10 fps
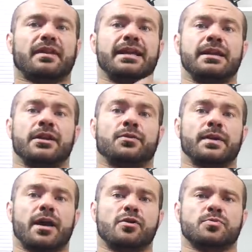Eating
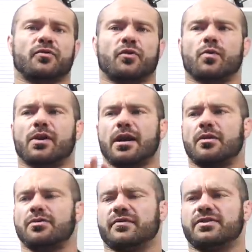three hours before
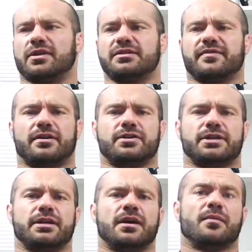workout, you have tons of
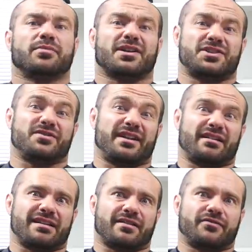energy, plus you're eating
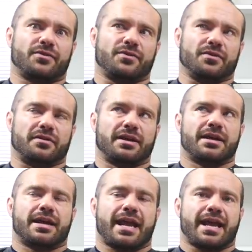a lot of food,
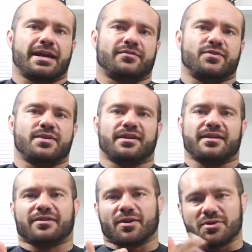and if you eat
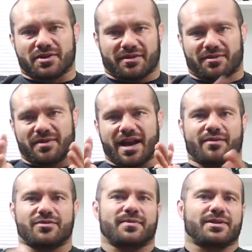any closer than three
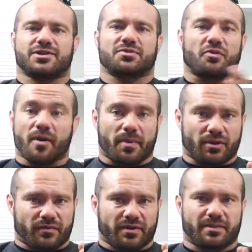hours, you might just throw up
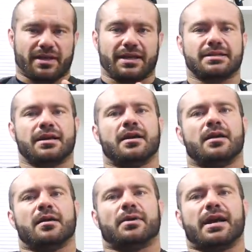all over the place.
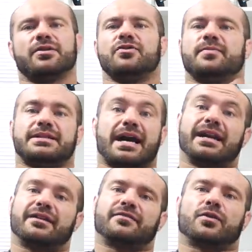But now that you've been
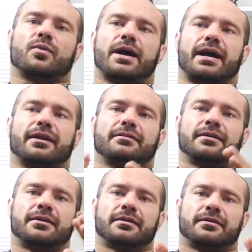dieting for a
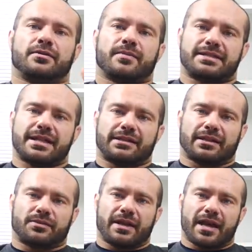while, you might take
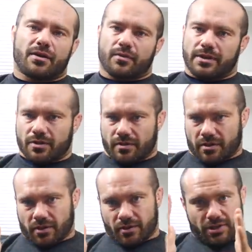that three-hour window
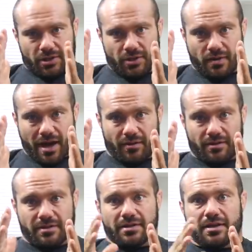and close it to two
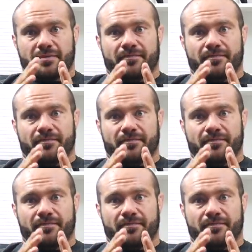hours.